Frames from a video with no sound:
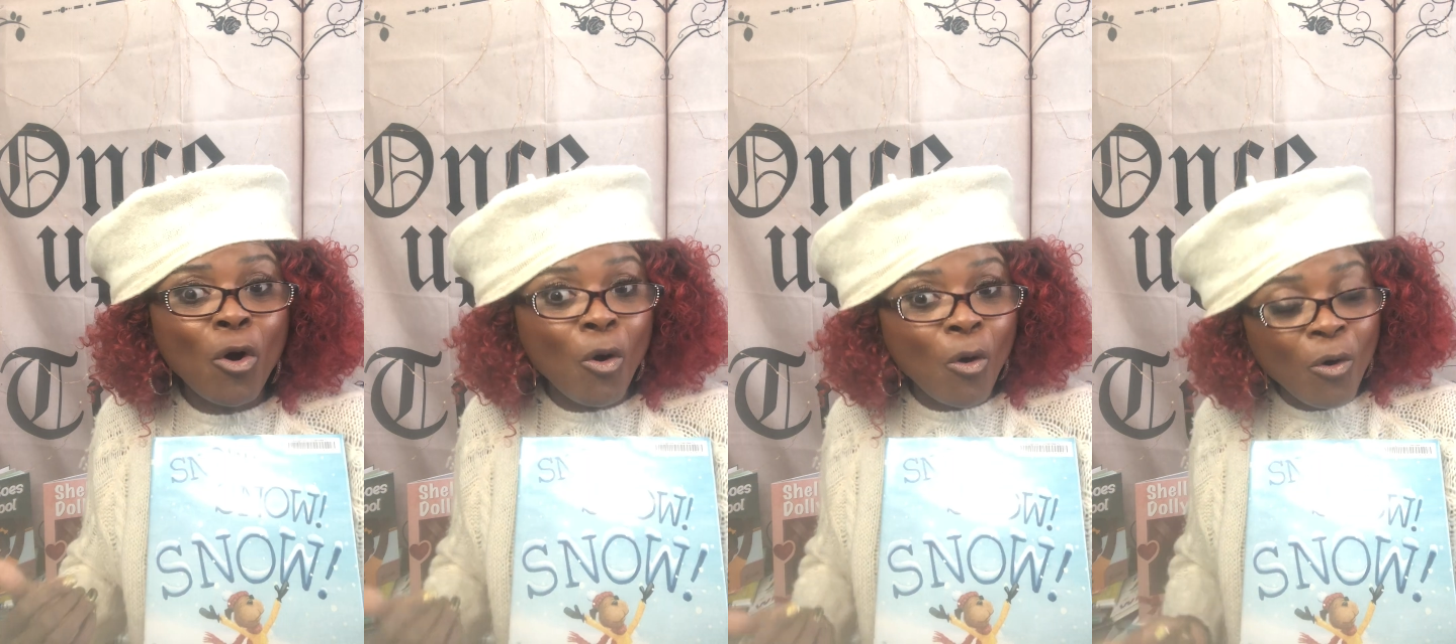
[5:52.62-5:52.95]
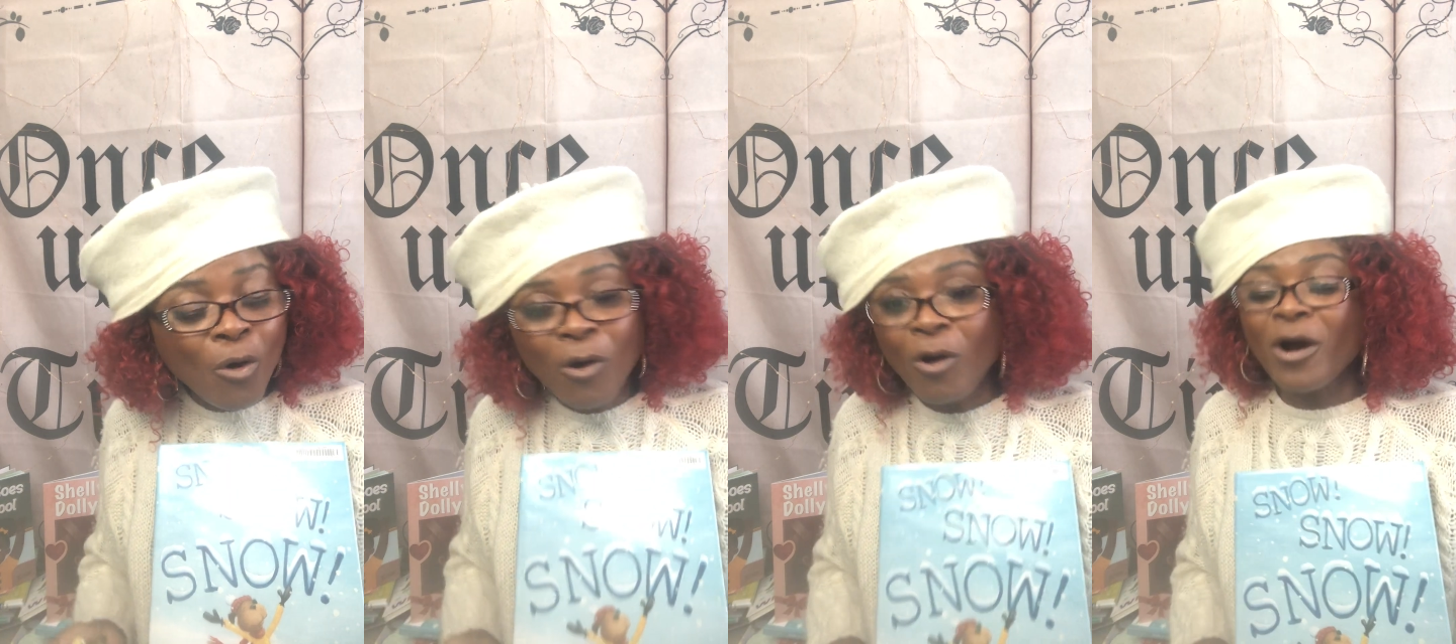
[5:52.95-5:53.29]

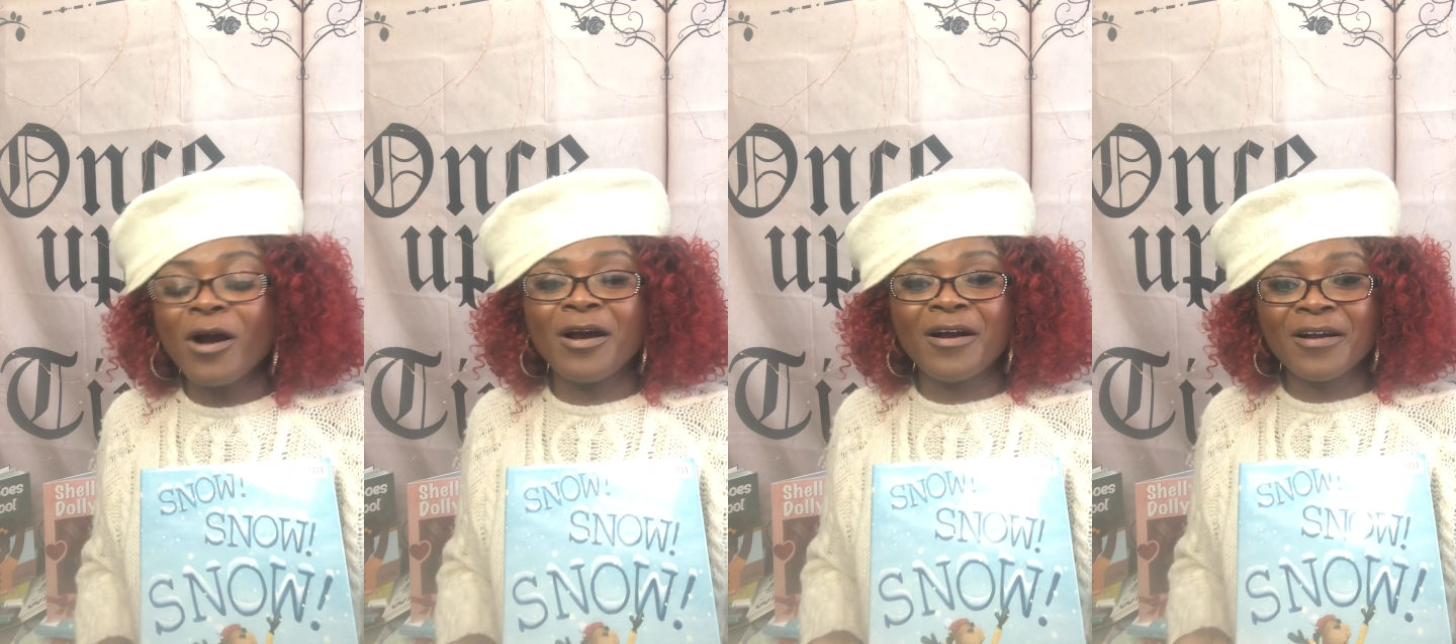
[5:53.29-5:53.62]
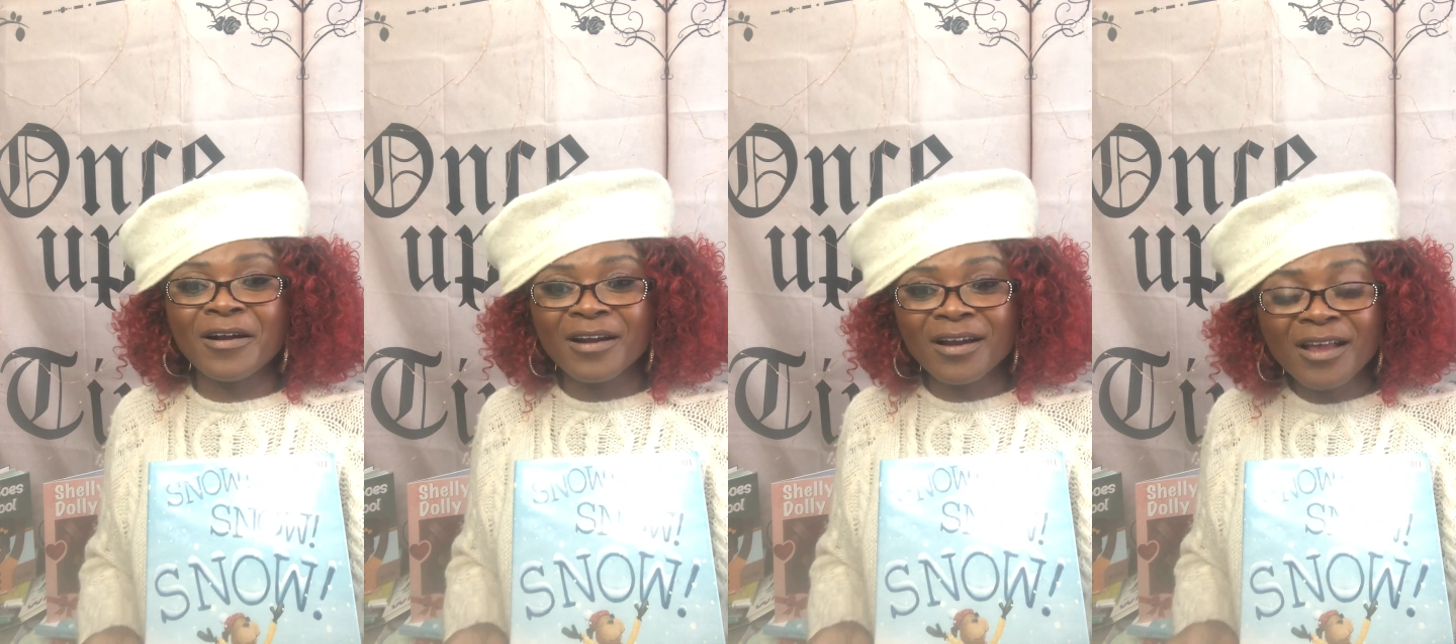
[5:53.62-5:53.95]

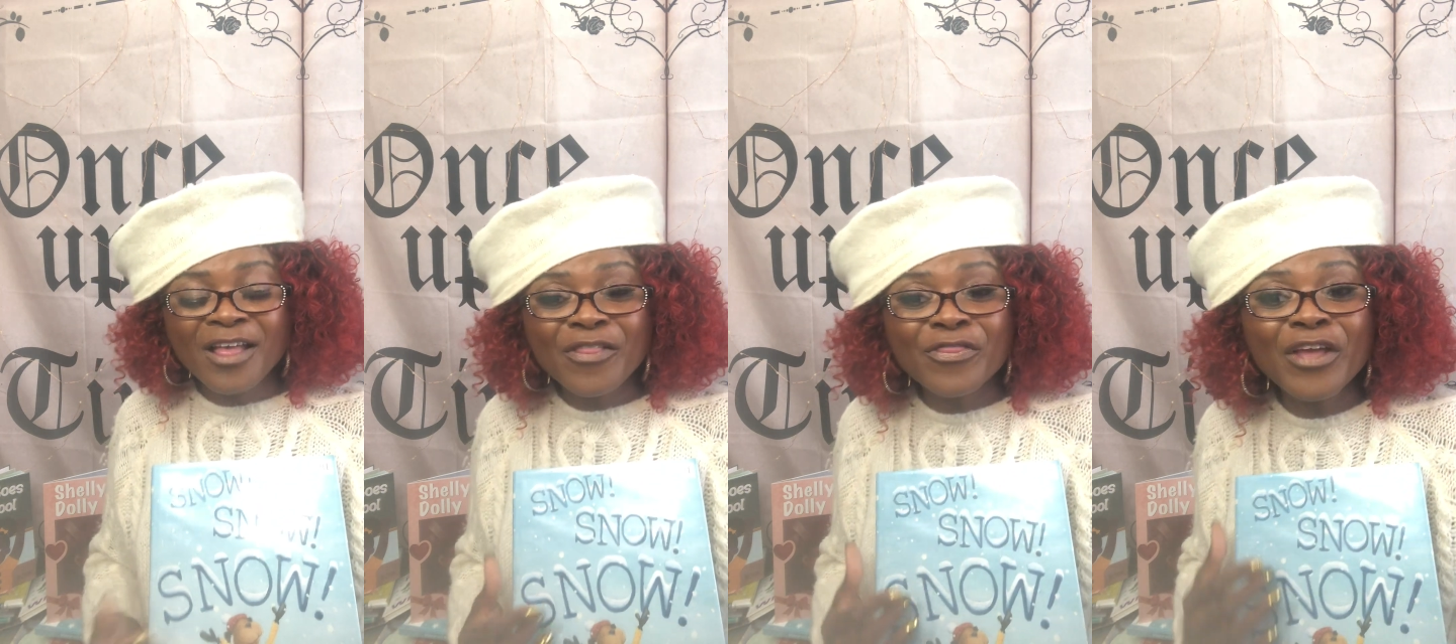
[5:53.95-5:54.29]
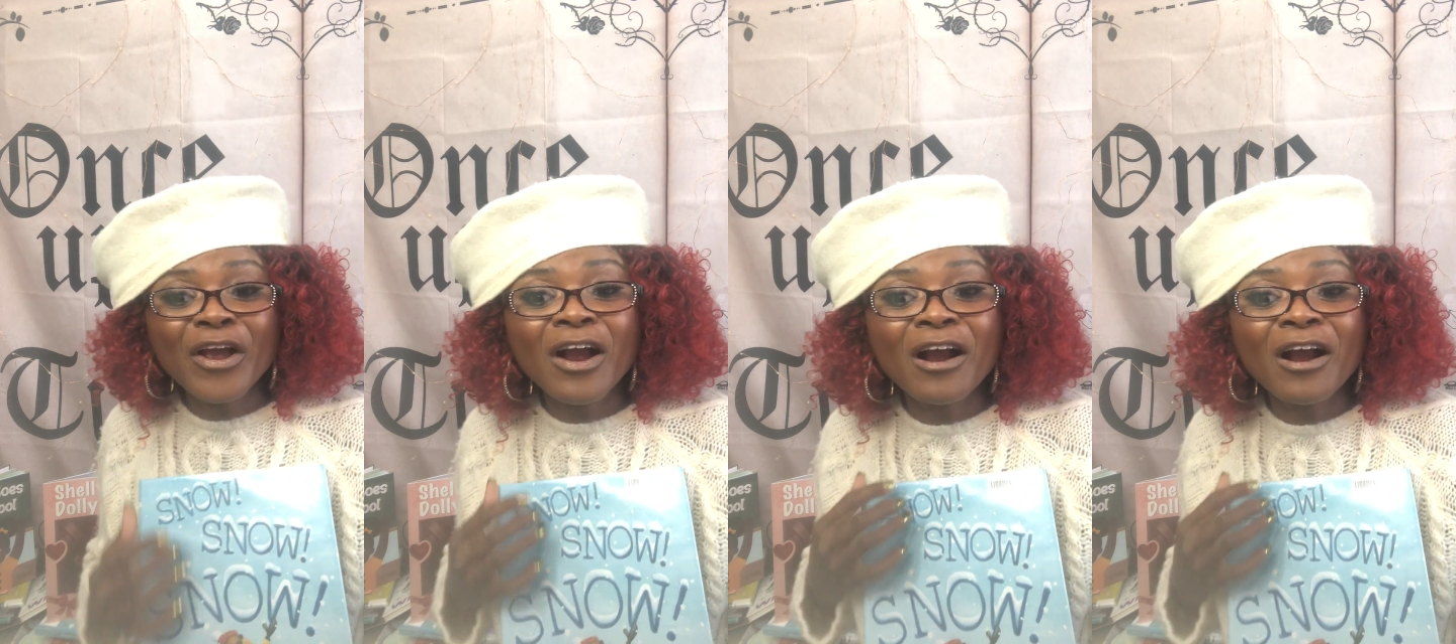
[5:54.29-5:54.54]
Or there